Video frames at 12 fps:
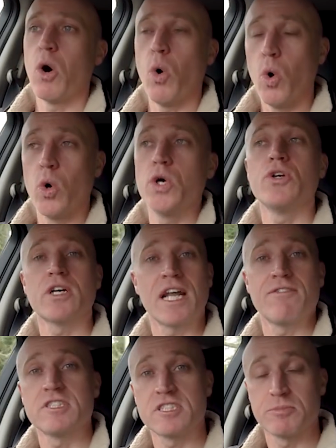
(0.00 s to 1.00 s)
or you can
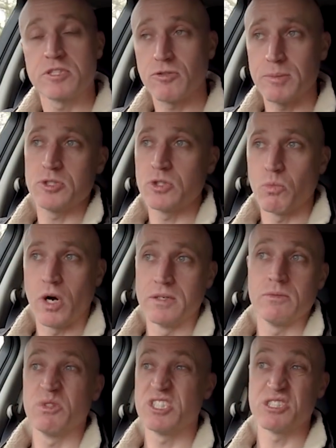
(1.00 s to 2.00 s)
have a subscription one,
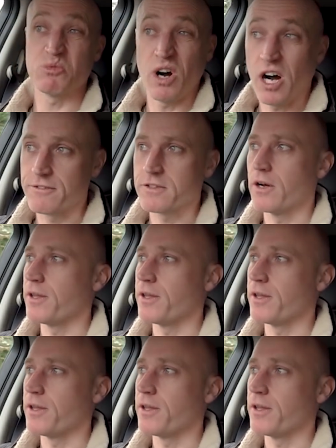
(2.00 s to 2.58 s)
which is what I've got